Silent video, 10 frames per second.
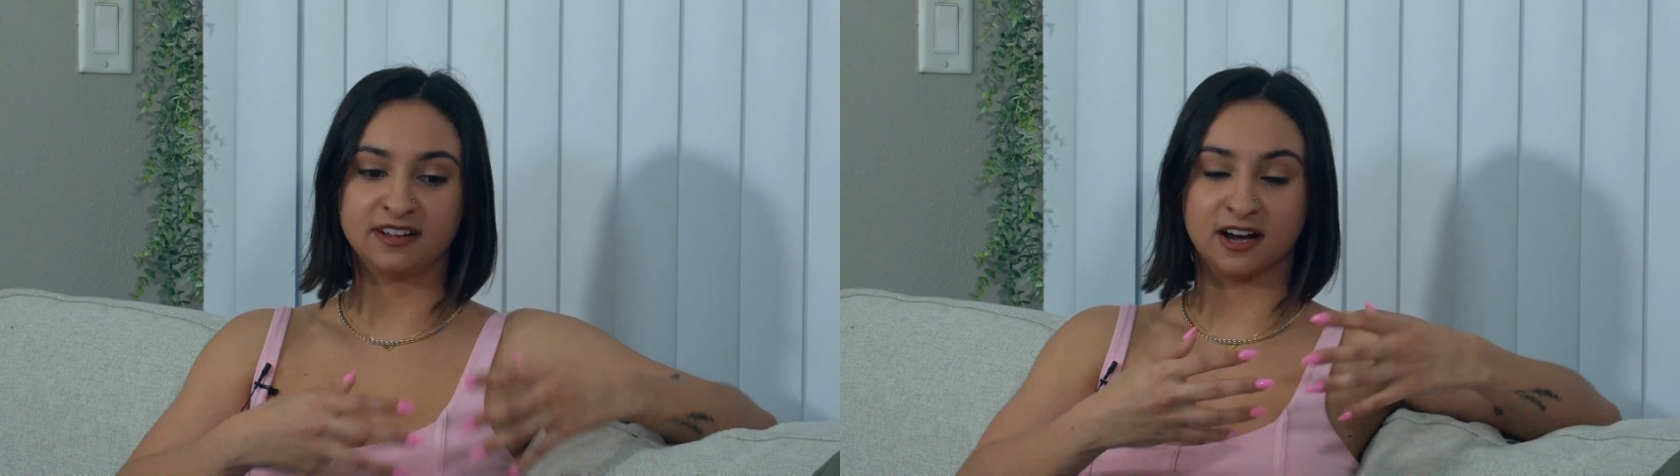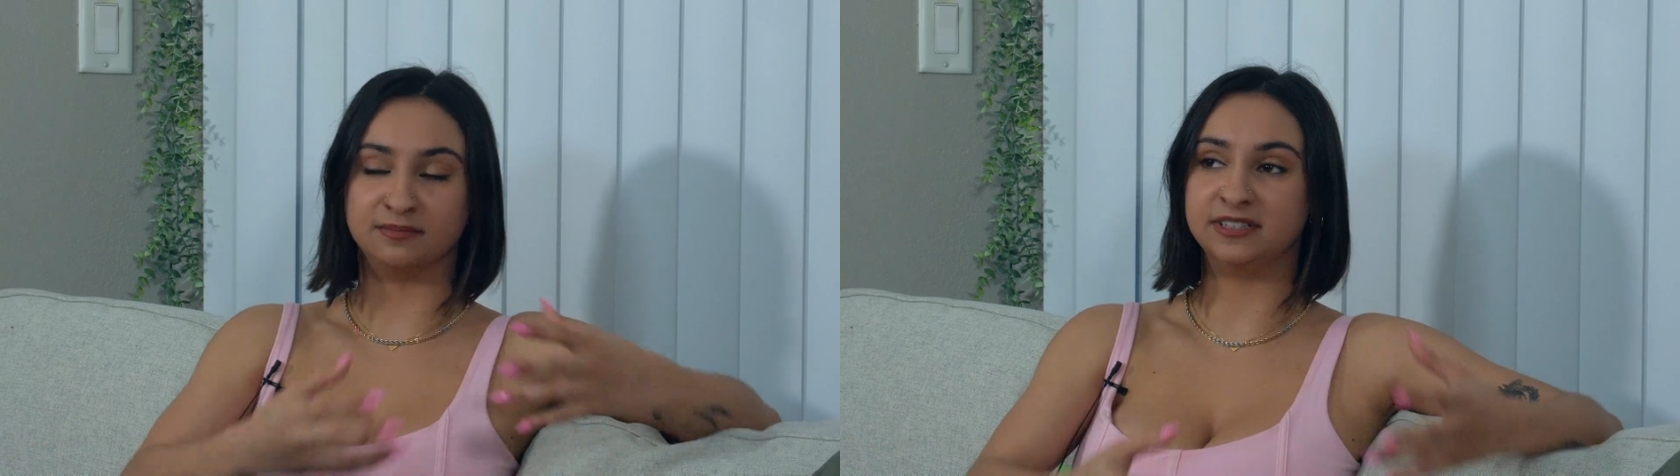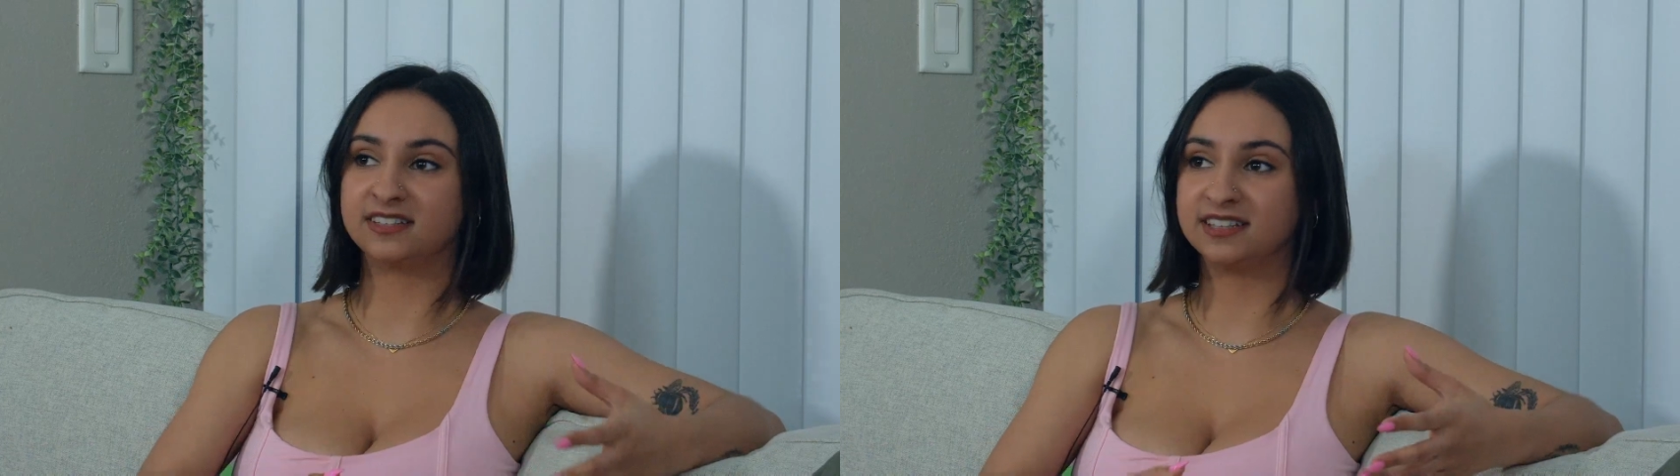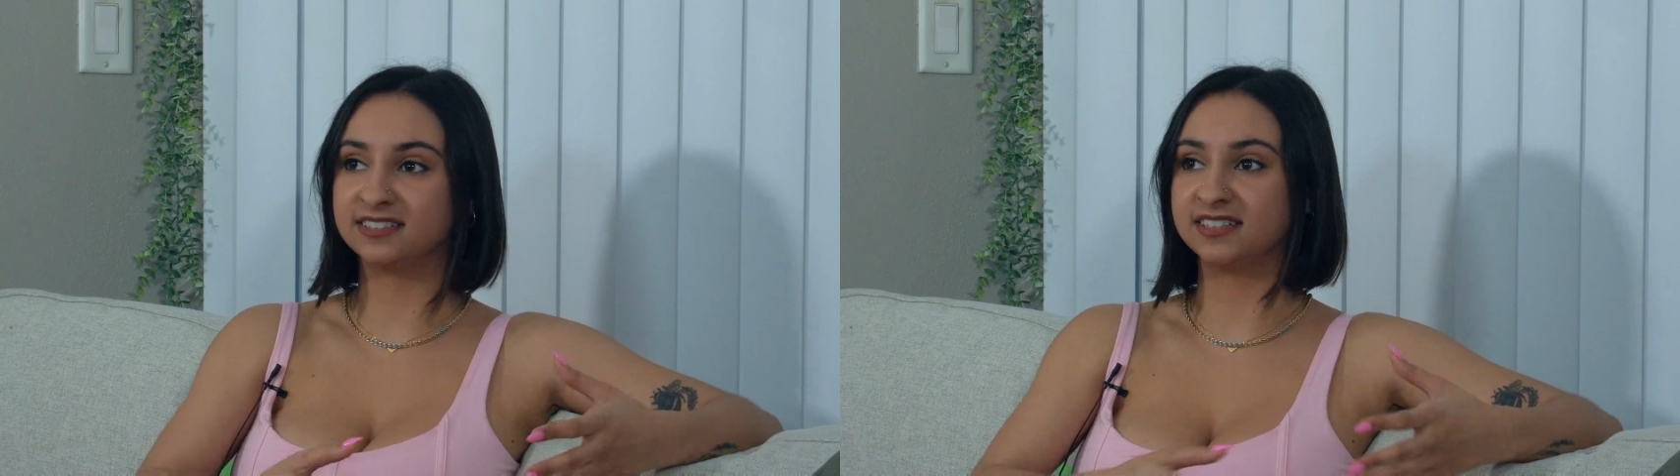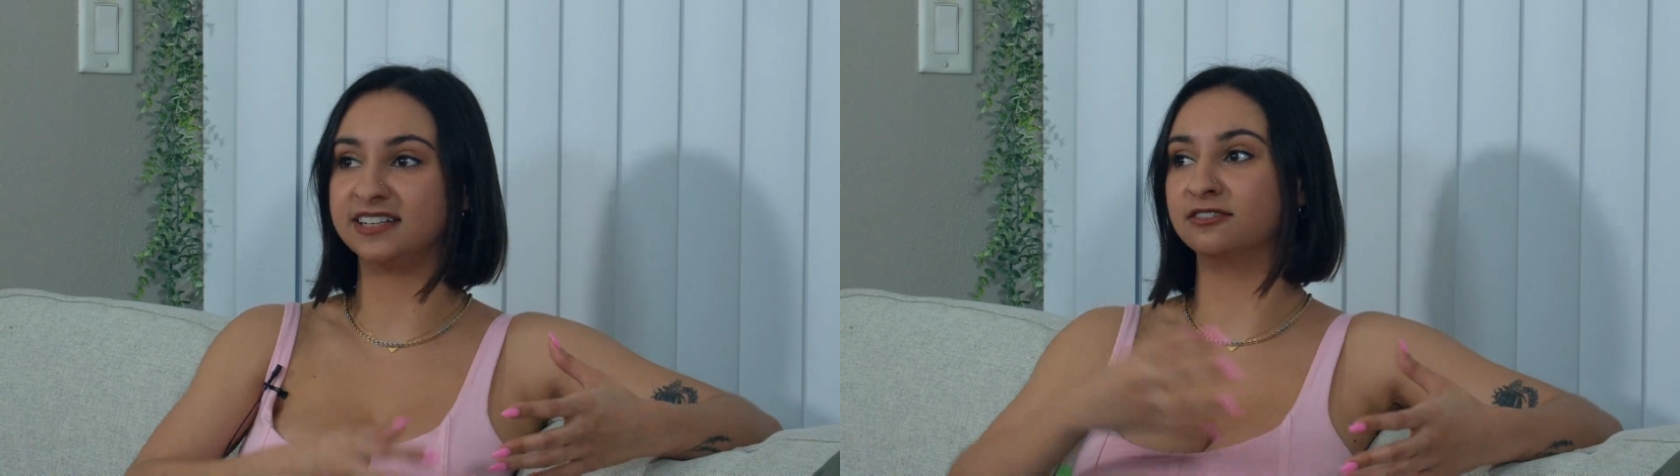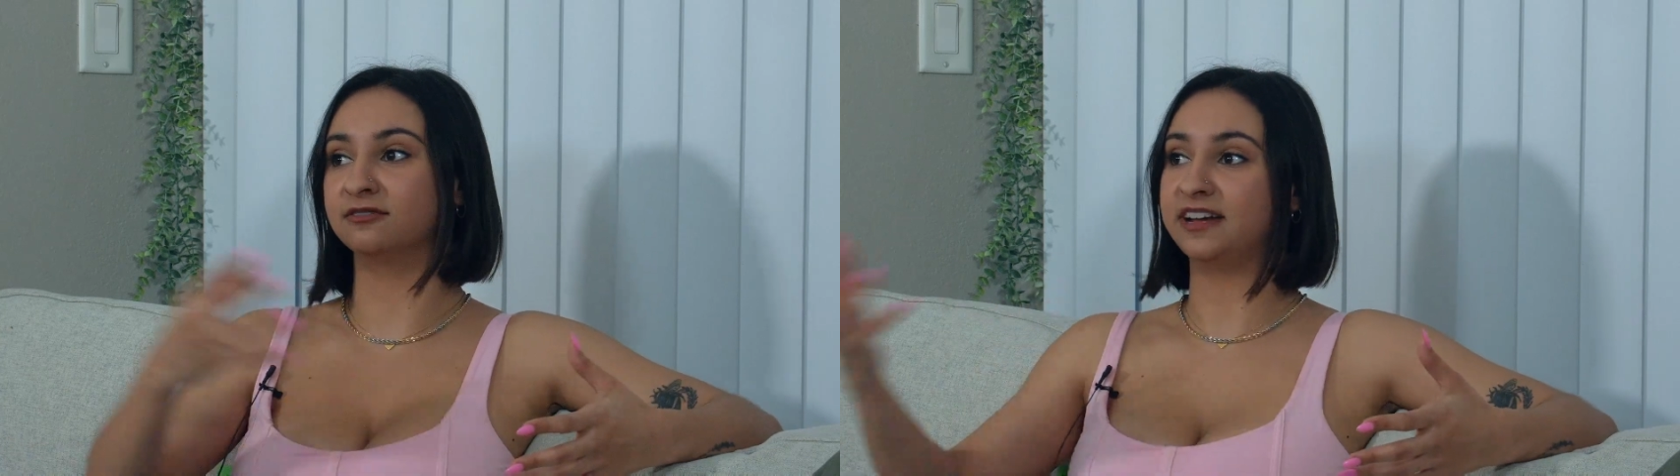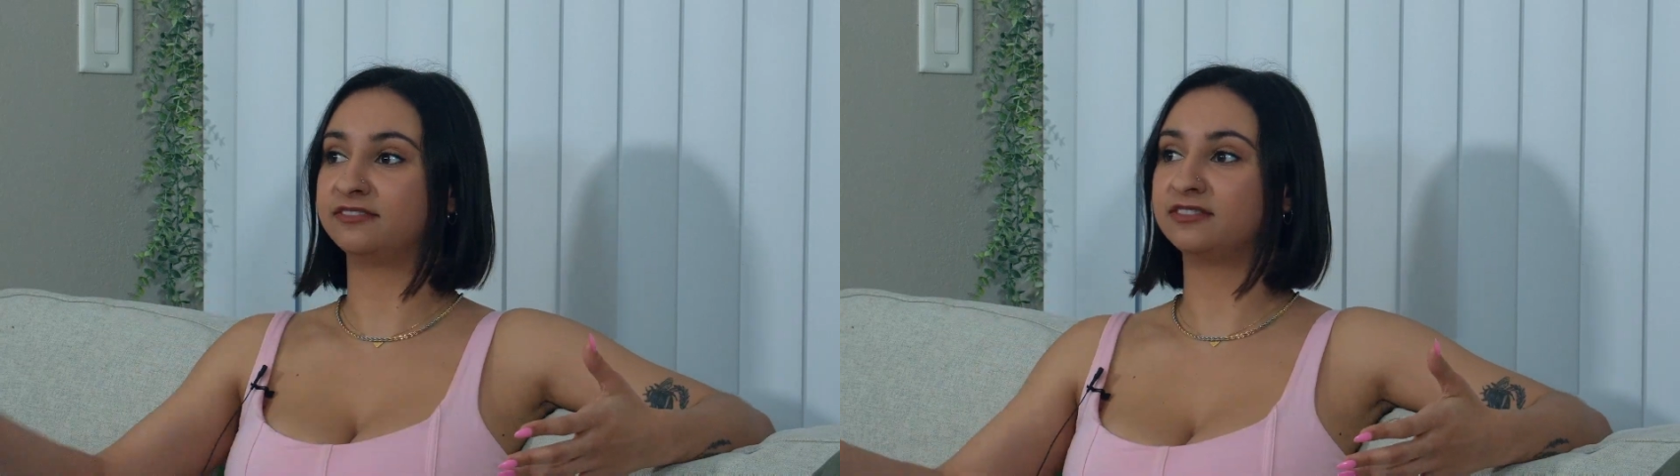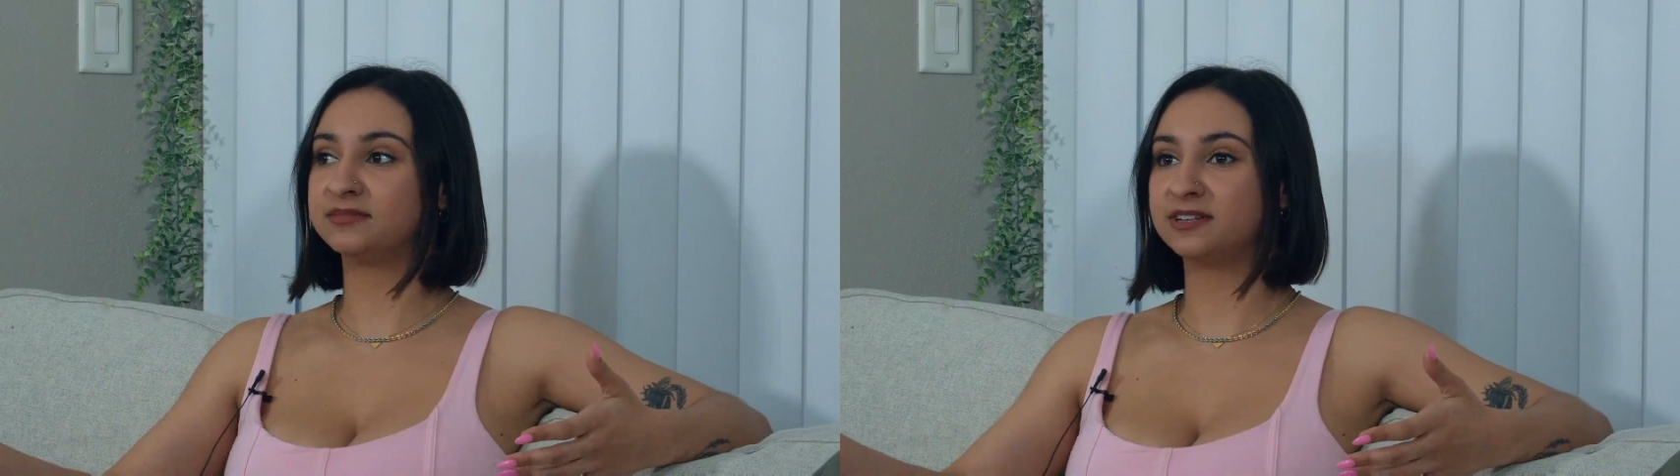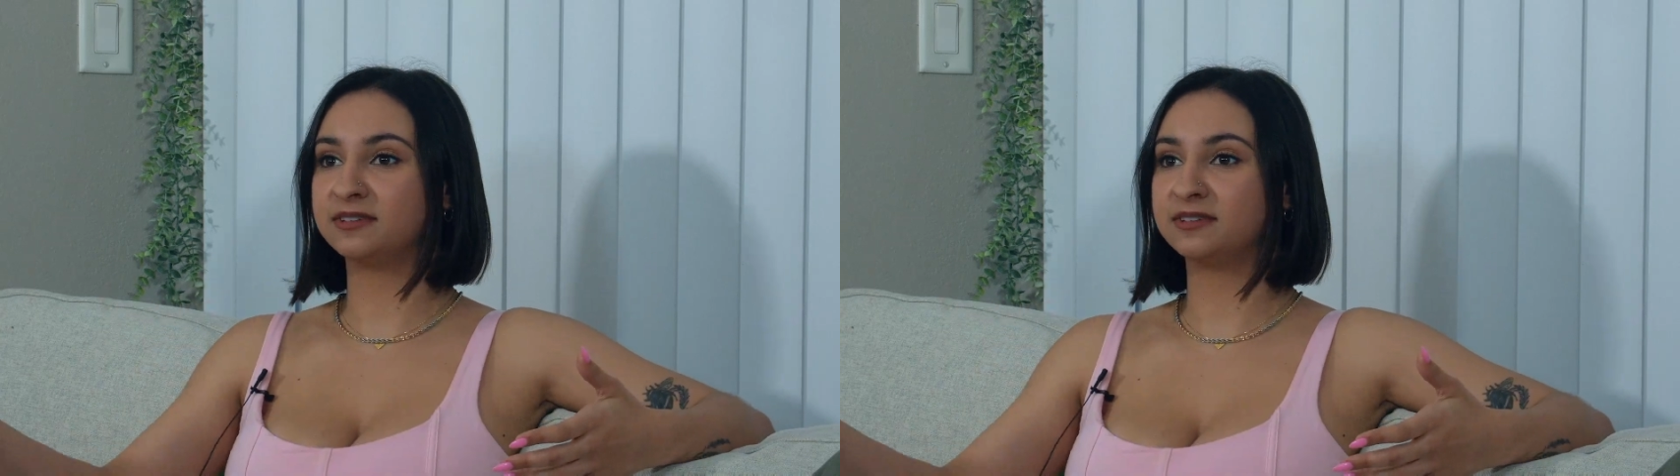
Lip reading: come into this to get away from some